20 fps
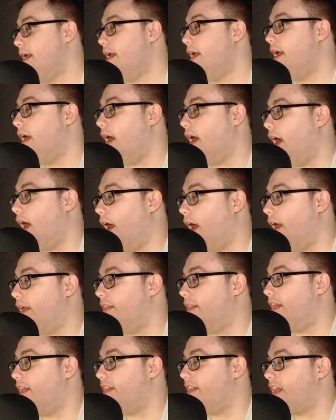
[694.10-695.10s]

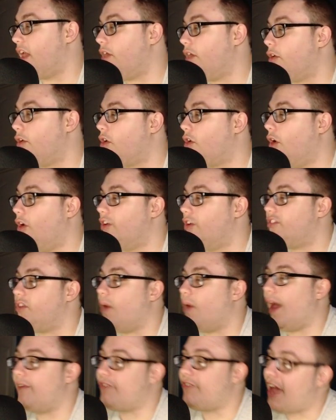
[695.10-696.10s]
And then the other cards,
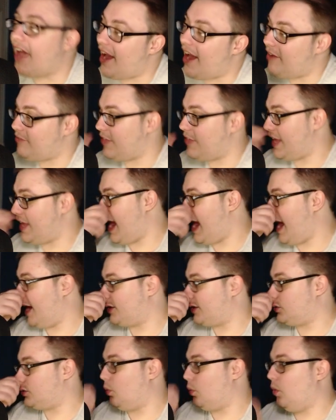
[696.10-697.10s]
you have to have the
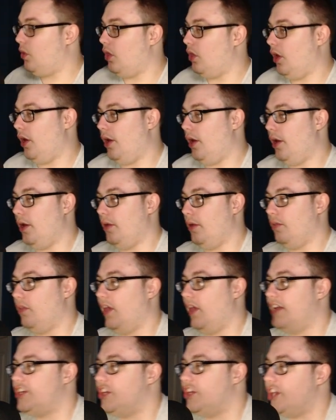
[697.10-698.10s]
actual
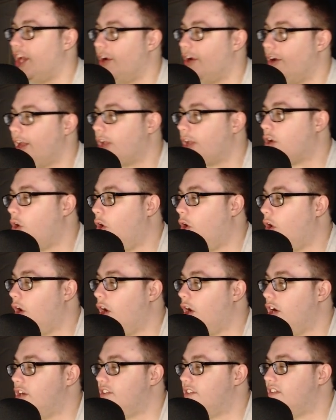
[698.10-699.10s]
legendary
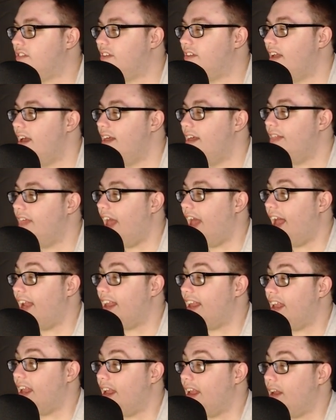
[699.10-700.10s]
cards
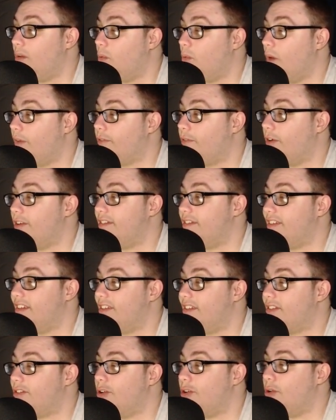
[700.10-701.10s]
that it
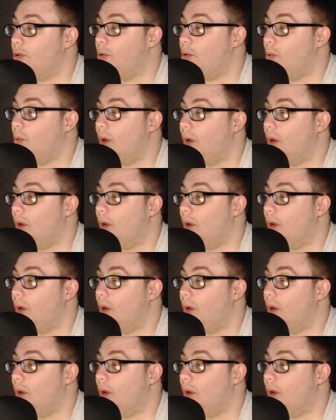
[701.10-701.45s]
references to